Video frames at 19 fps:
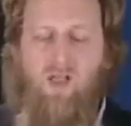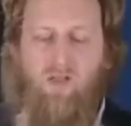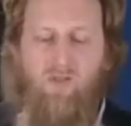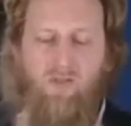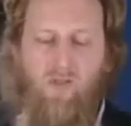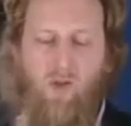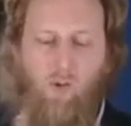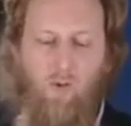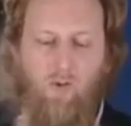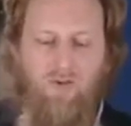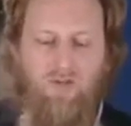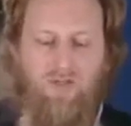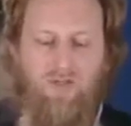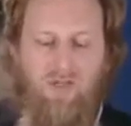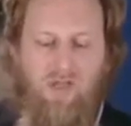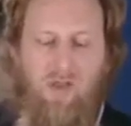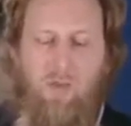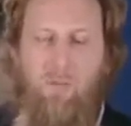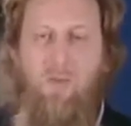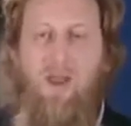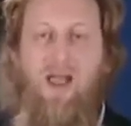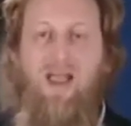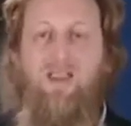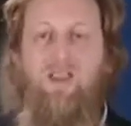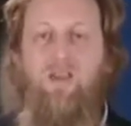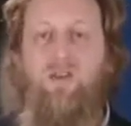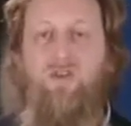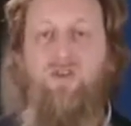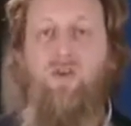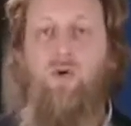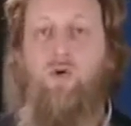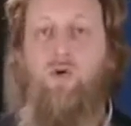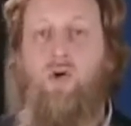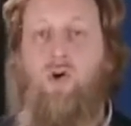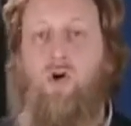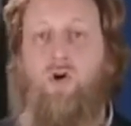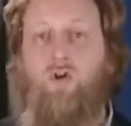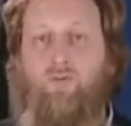Those companions who
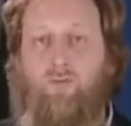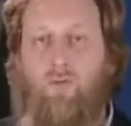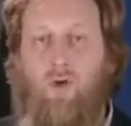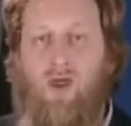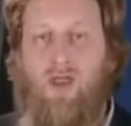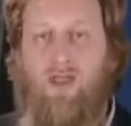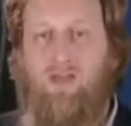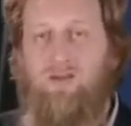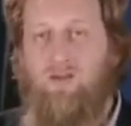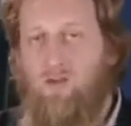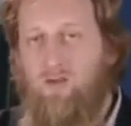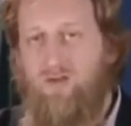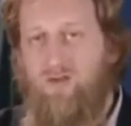could write, those